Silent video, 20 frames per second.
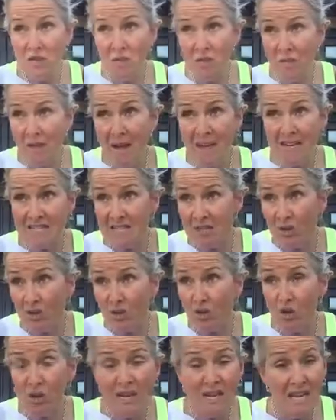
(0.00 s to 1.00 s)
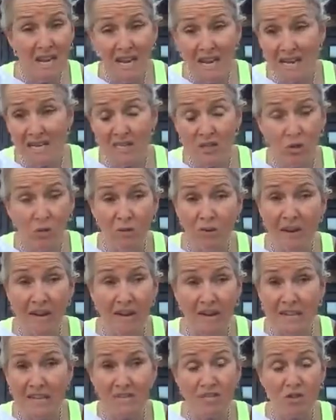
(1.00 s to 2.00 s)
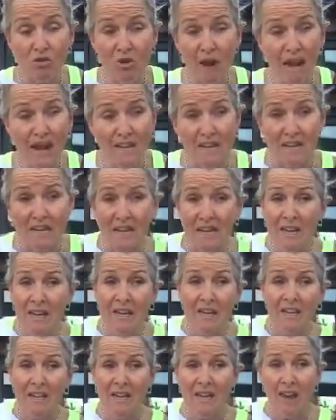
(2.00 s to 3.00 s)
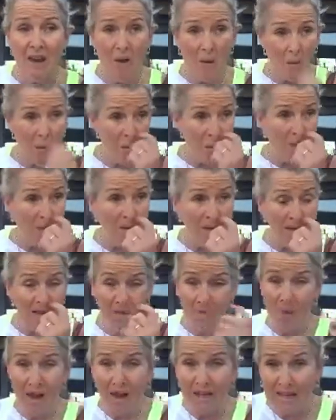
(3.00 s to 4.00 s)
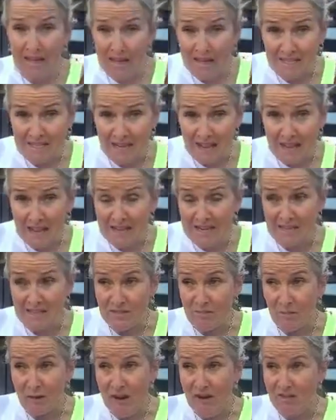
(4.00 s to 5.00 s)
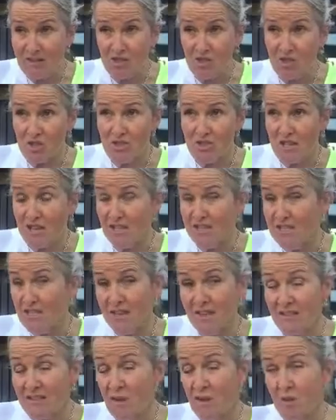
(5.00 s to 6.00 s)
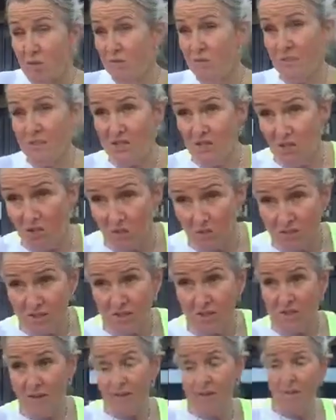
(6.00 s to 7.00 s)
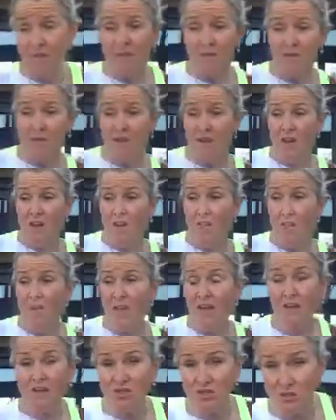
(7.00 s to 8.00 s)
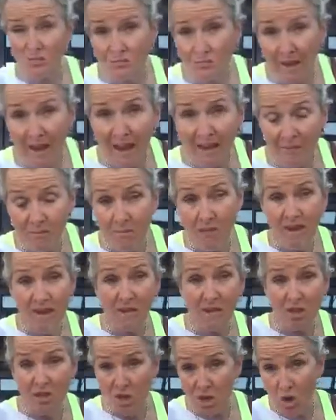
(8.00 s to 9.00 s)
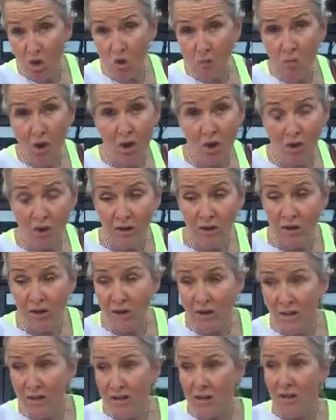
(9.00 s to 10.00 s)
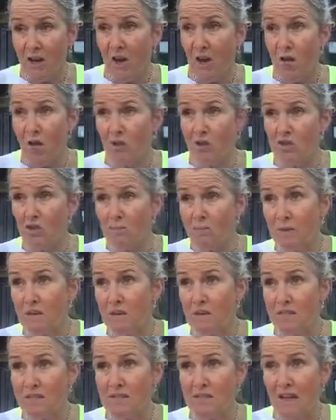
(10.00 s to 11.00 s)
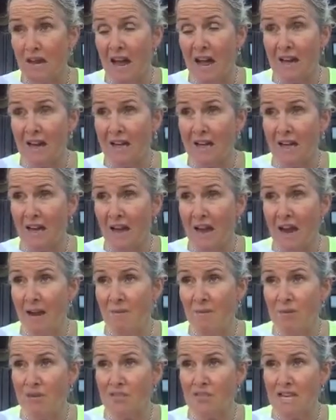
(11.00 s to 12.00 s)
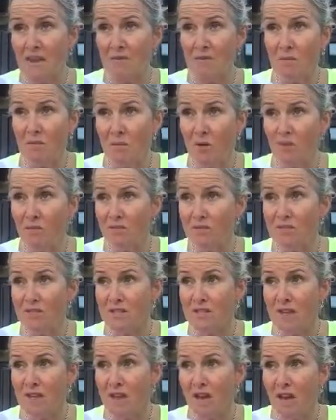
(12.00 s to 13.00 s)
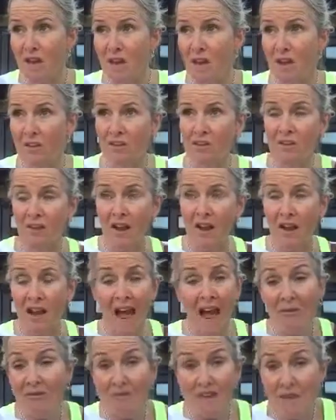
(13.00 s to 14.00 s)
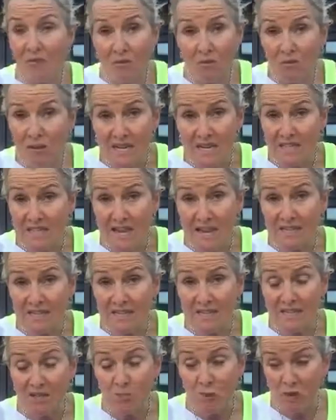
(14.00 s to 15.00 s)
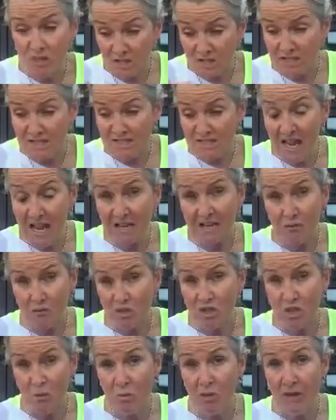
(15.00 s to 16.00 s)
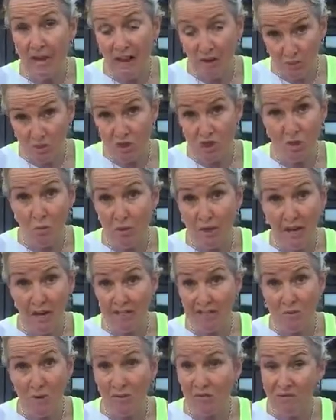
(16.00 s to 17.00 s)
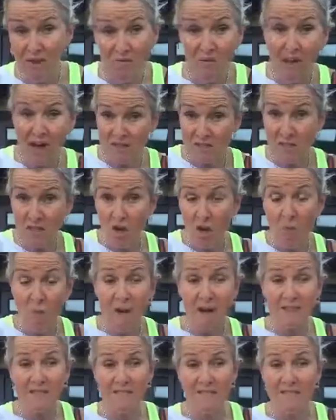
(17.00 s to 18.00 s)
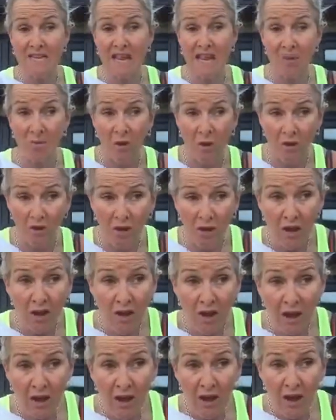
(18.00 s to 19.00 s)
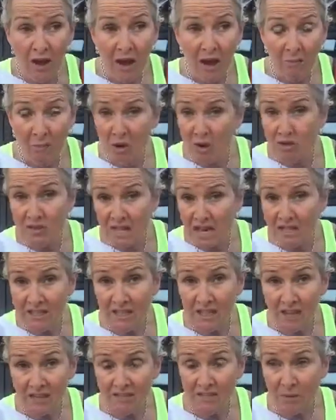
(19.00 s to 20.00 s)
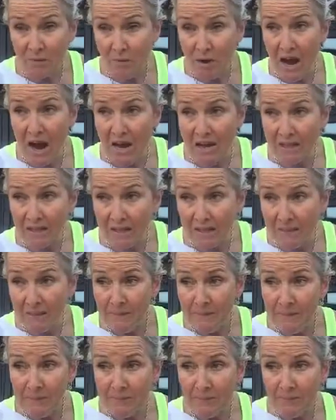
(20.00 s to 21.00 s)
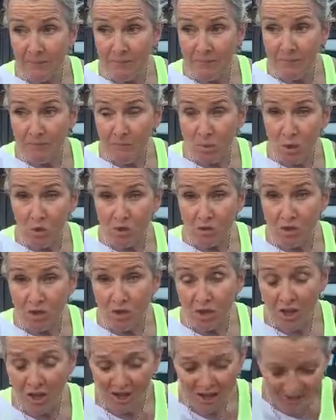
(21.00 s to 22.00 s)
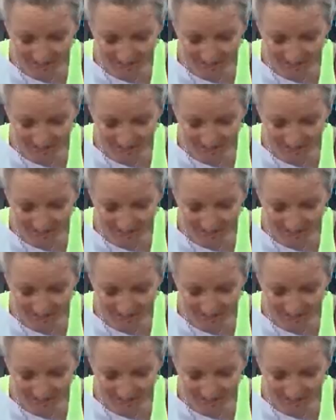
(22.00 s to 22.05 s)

doing amazing, 3 years, loving it, and it's great, you know, and he might get days where he just thinks, I don't know if he does, you know, but that doesn't mean that you're wrong, you know, and just because, like, I'm on 7 months, and I've never resetted. Once I decided I was doing it, so I've never had to go back to day one. I'm not telling you that to brag much.